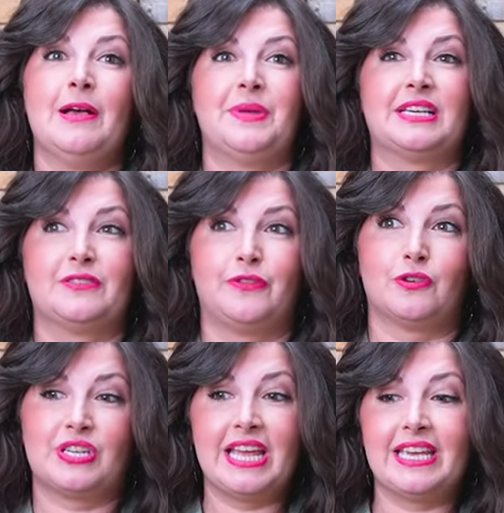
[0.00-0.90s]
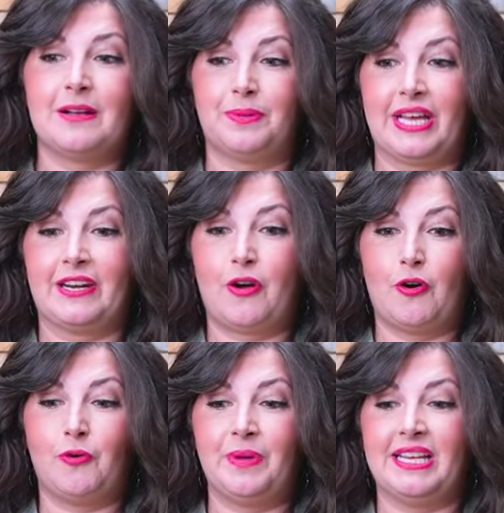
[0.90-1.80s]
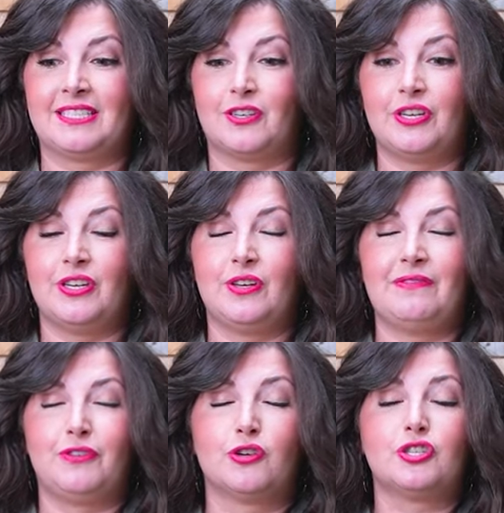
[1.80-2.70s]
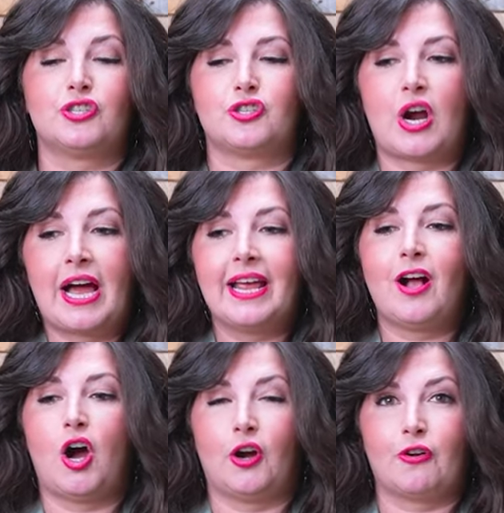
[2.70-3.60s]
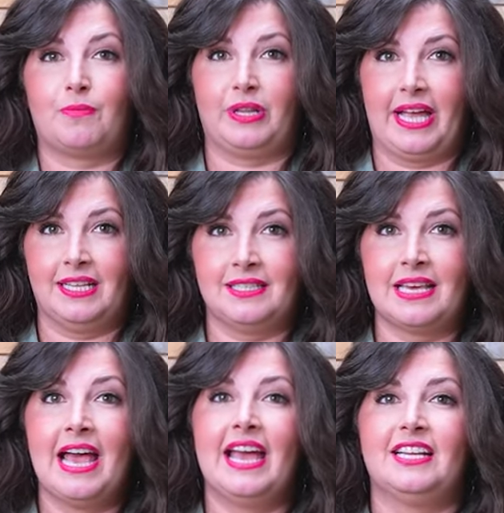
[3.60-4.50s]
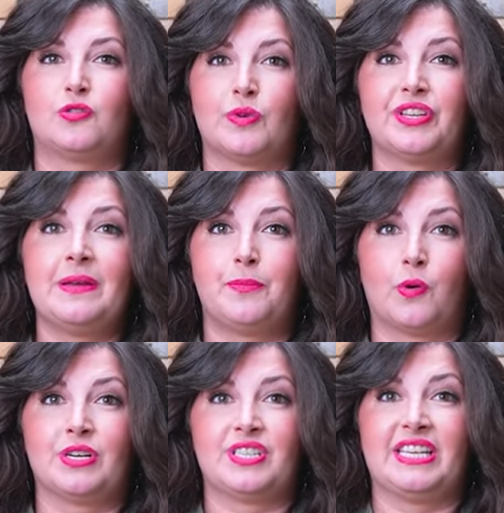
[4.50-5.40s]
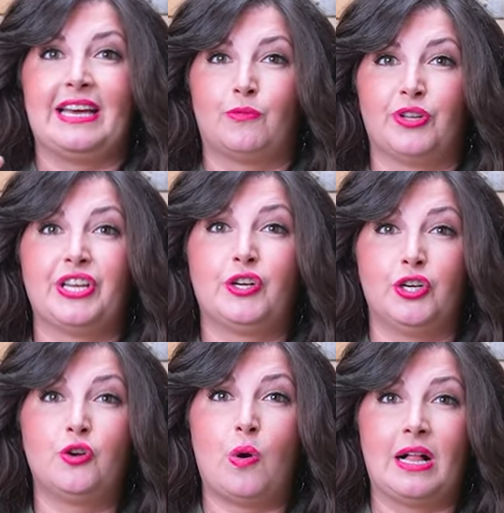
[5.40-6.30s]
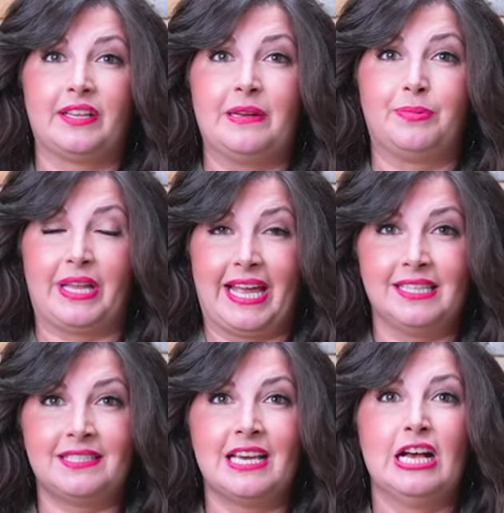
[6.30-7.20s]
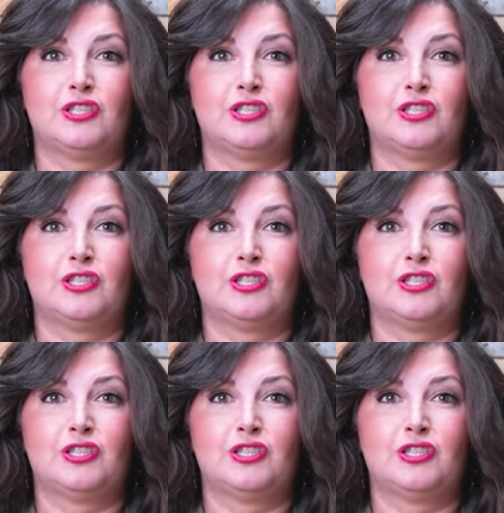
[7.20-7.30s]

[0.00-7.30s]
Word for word: Because if you're taking a plant home, it's good. If you're trying harder plants, it's really important to get really good quality plants.